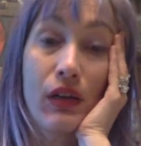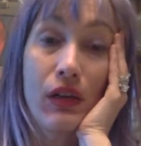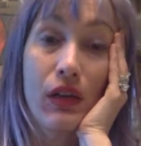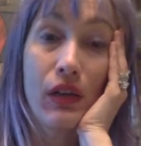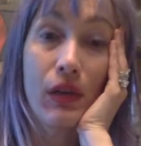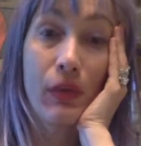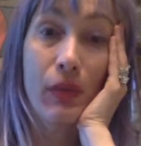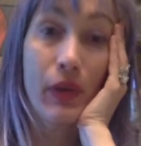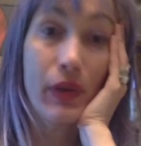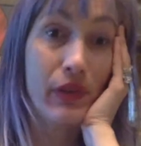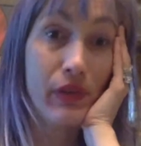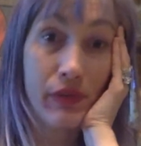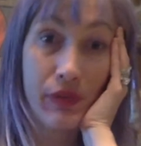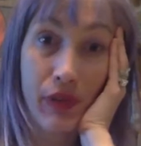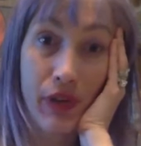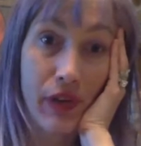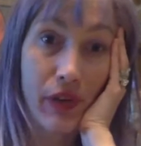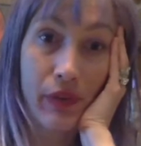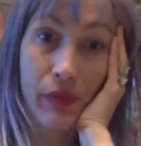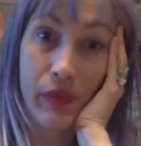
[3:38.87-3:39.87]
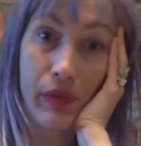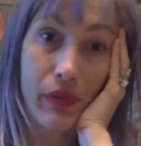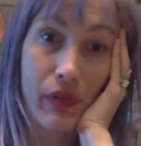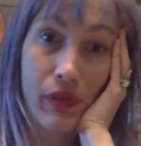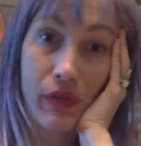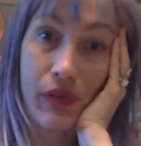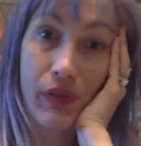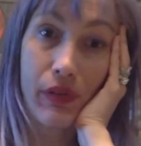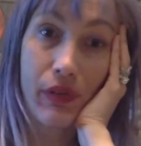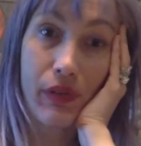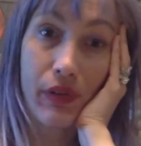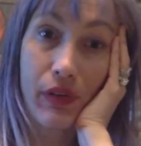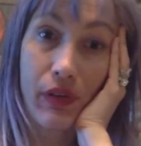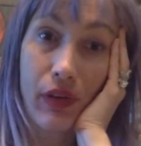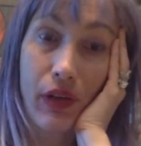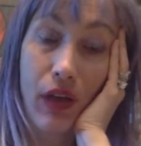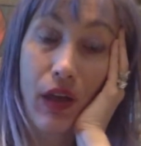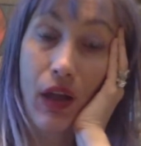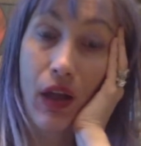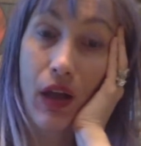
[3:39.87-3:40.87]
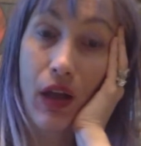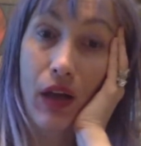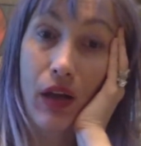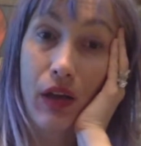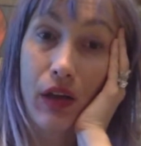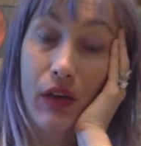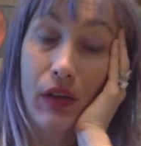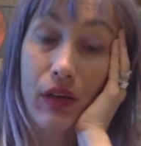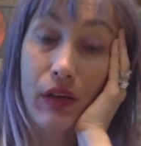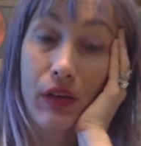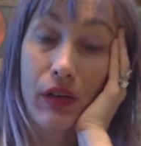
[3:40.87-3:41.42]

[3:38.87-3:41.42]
a bunch of hospitals and